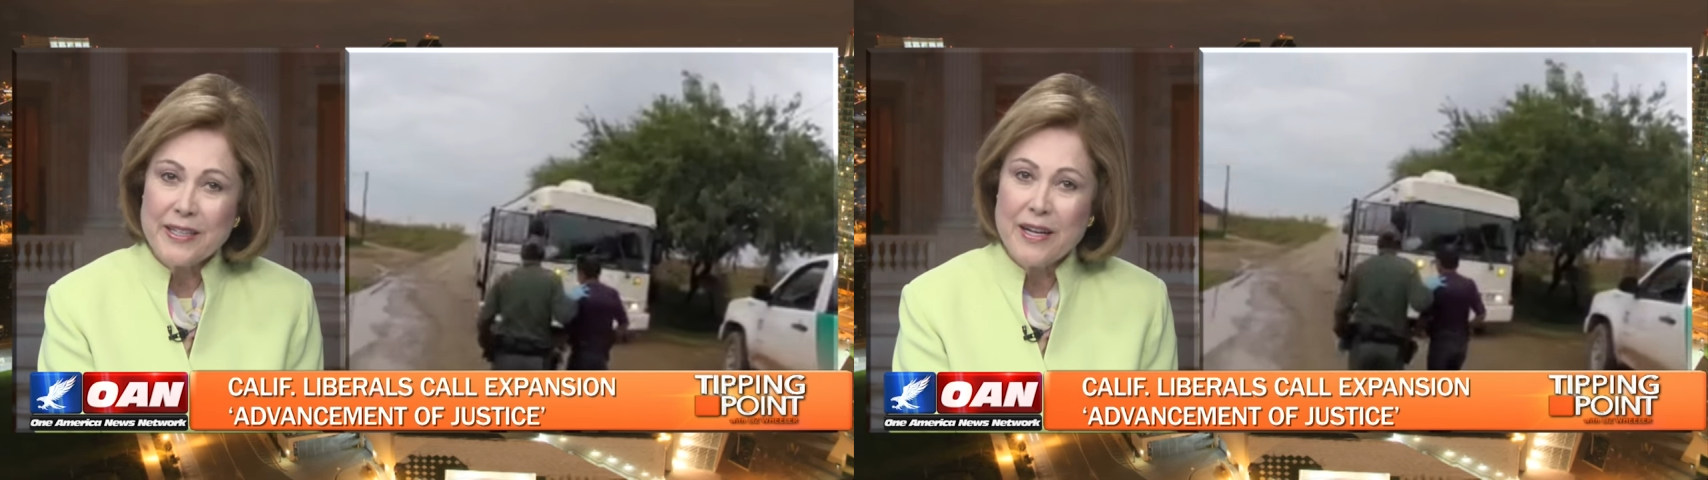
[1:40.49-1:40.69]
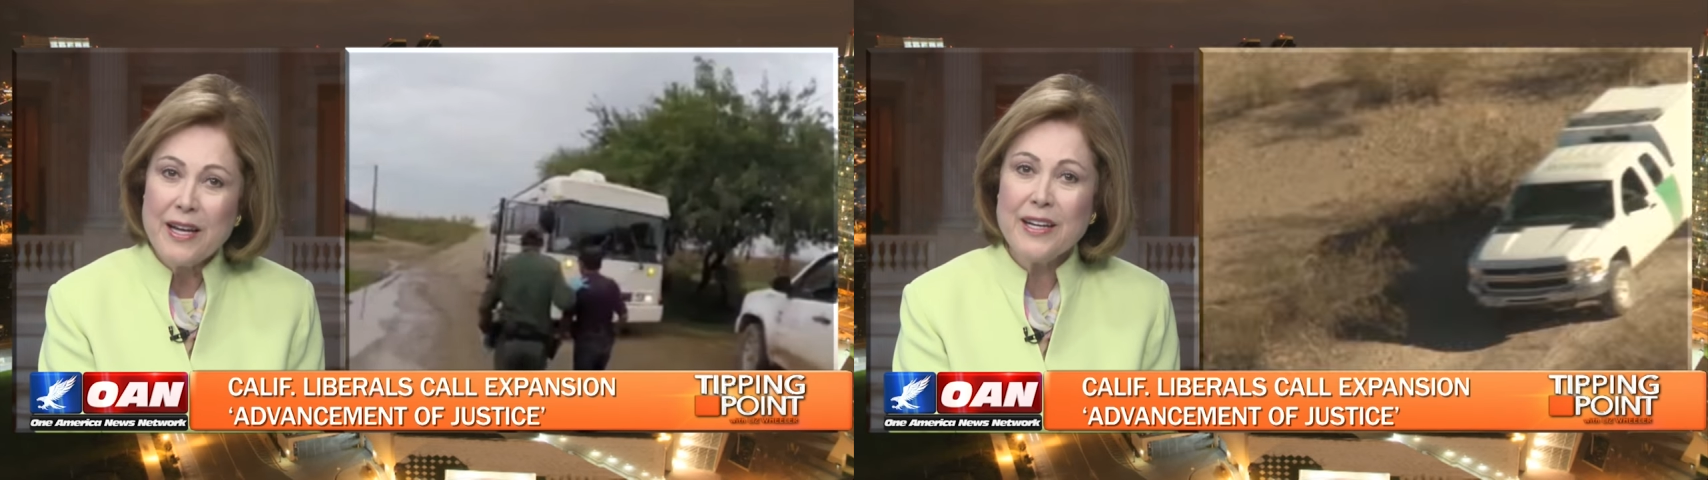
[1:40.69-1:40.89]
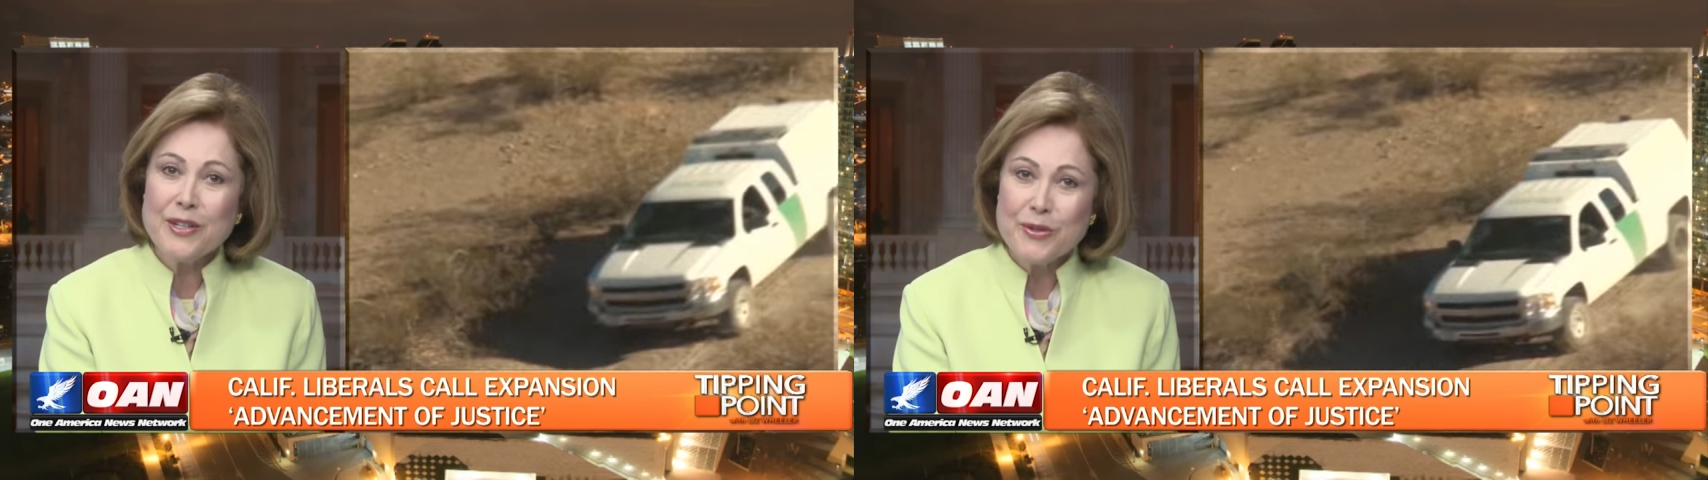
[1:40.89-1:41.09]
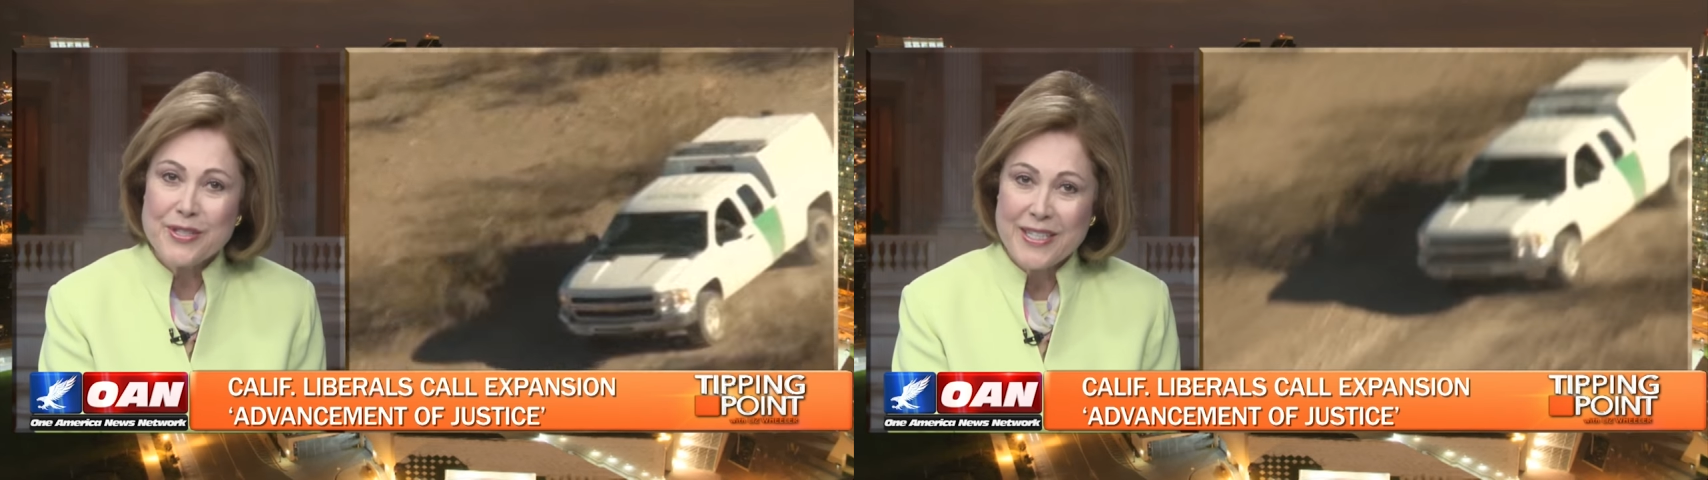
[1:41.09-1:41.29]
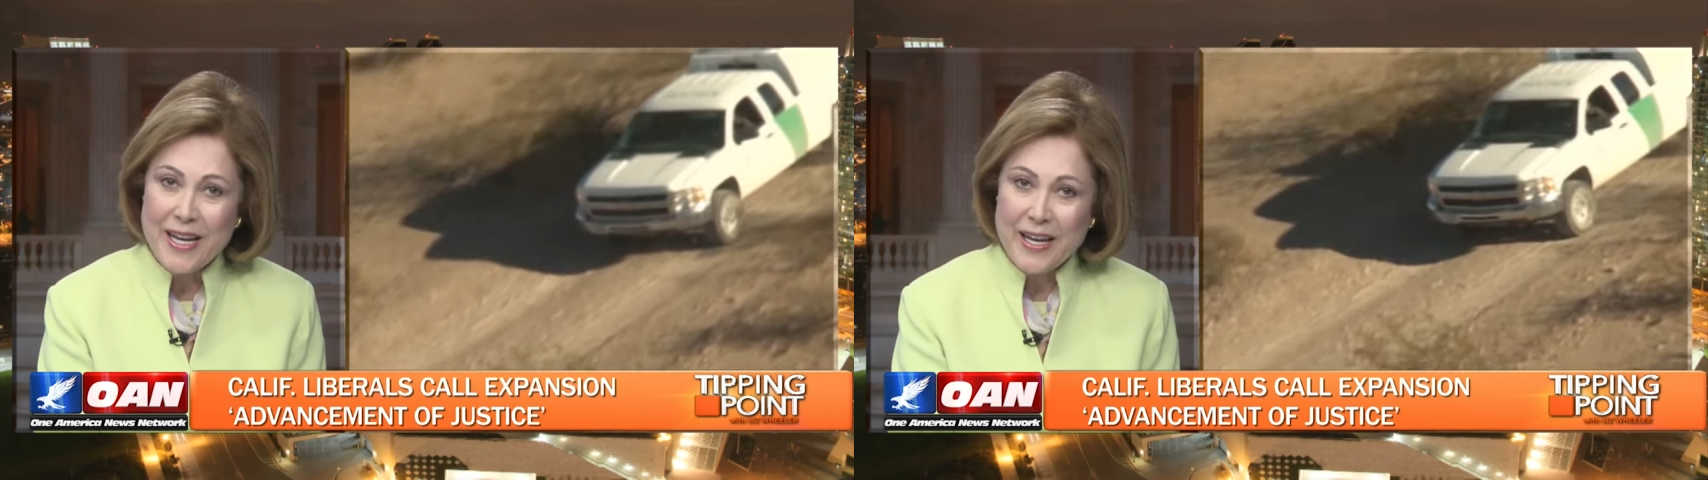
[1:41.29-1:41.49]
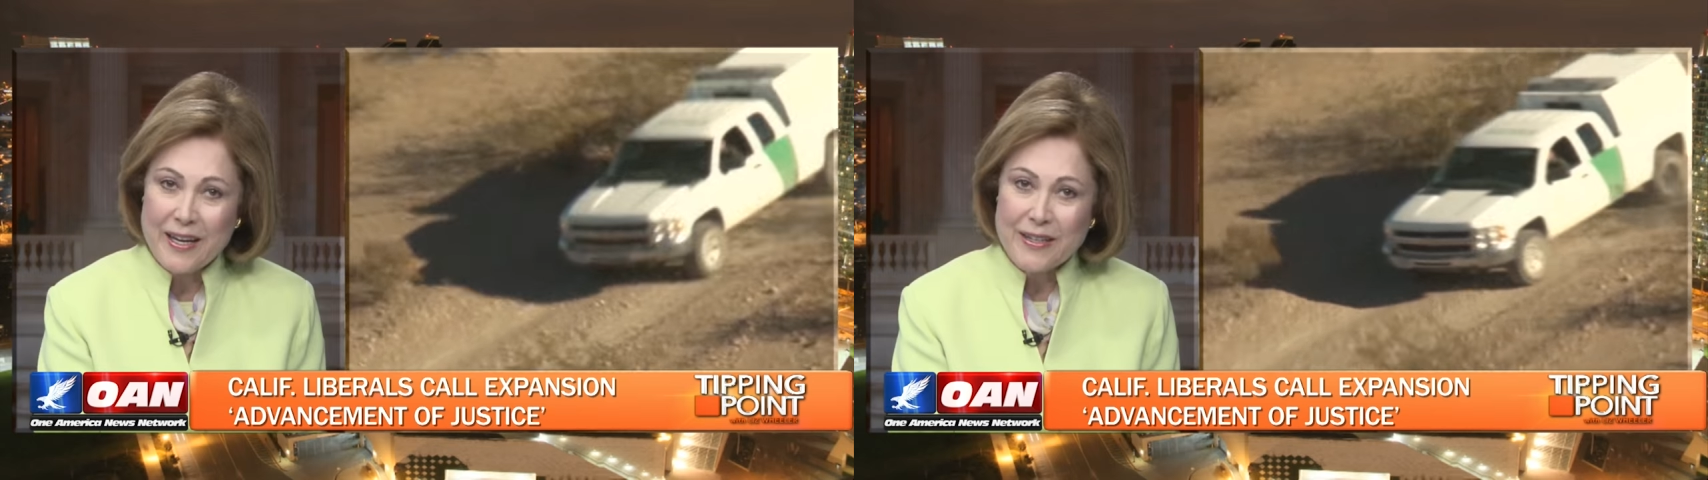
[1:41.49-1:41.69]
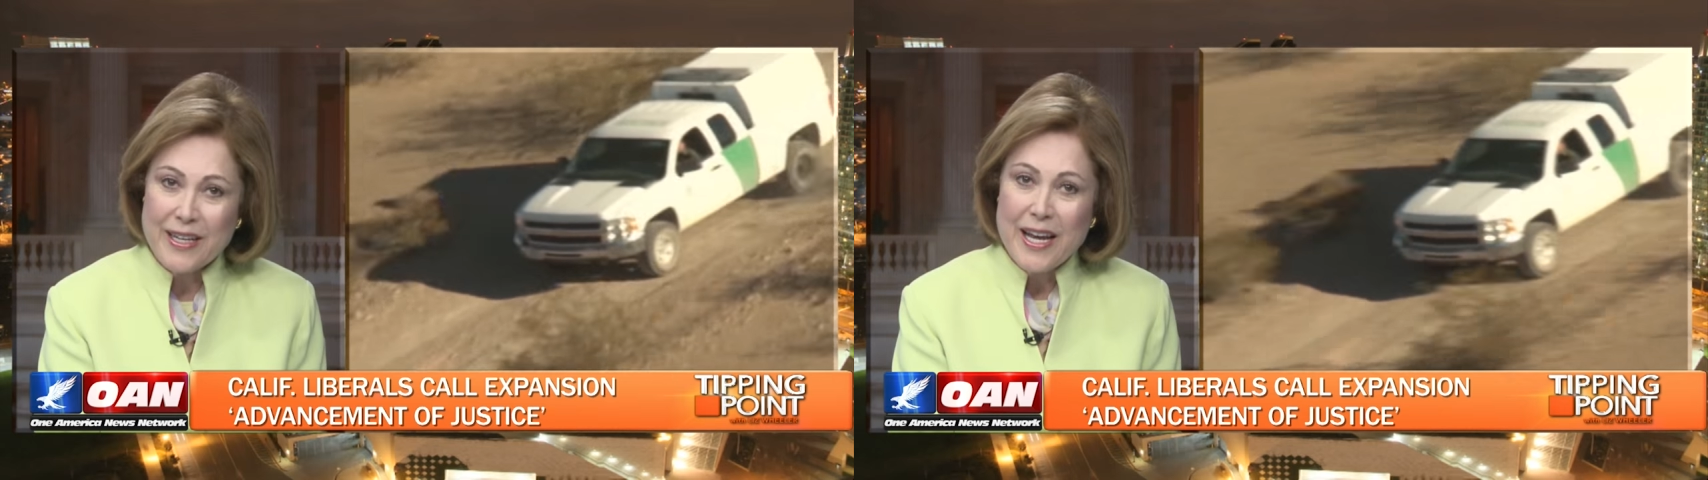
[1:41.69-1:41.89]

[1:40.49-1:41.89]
not understand